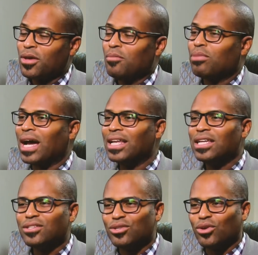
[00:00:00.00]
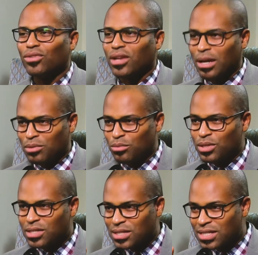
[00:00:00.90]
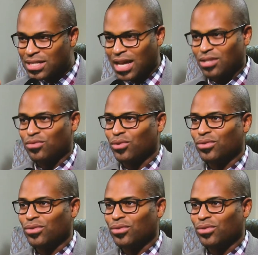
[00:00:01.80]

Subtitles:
but I need to know that I'm going to be successful."